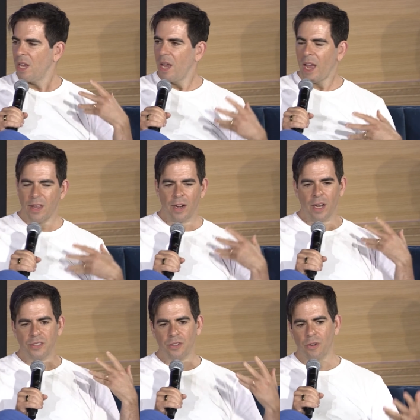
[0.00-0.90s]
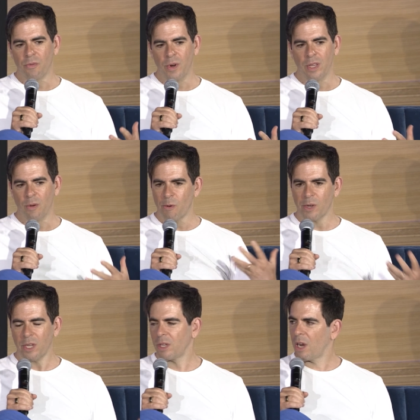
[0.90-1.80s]
and I started reading that we were
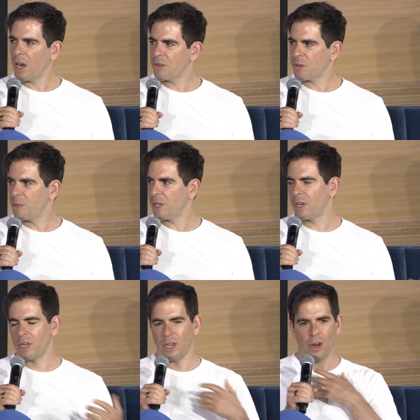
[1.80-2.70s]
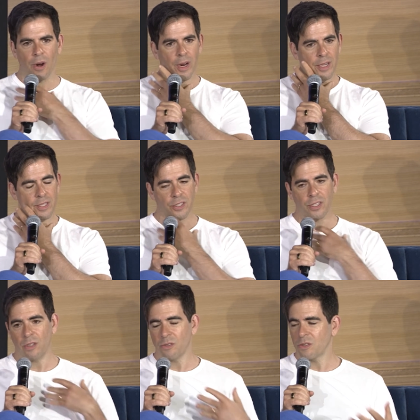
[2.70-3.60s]
killing 100 million a year, and it's actually
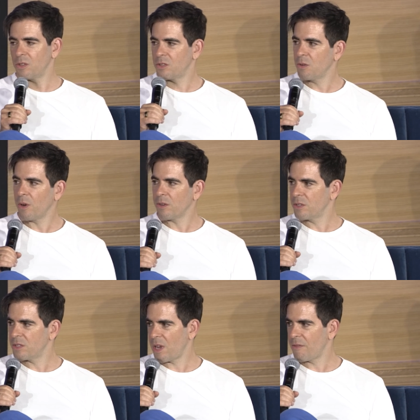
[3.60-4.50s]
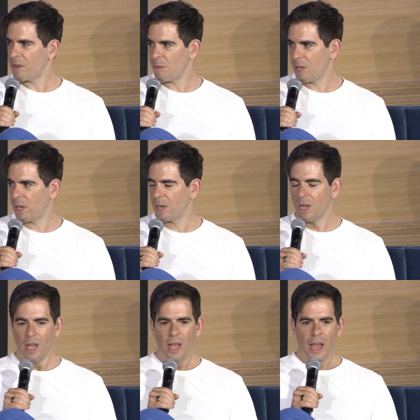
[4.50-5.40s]
closer to 270 million.
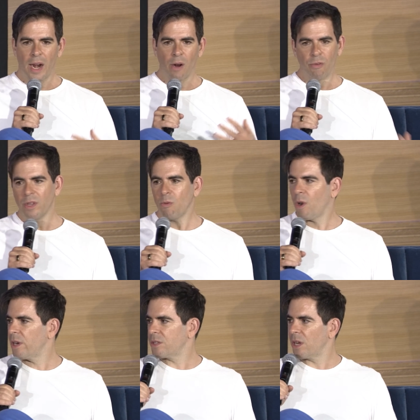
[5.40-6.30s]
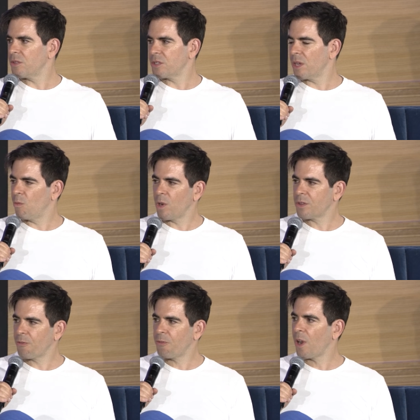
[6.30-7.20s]
And I really wanted to understand what
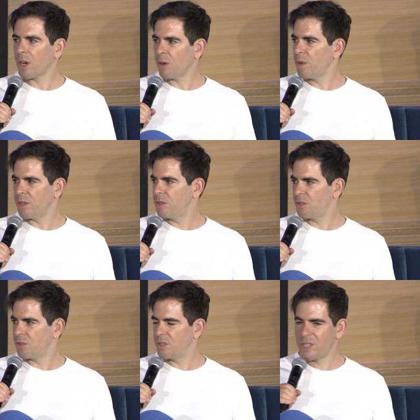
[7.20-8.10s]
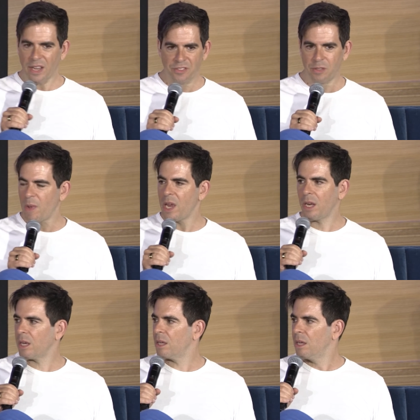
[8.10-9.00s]
the fuck are we just decimating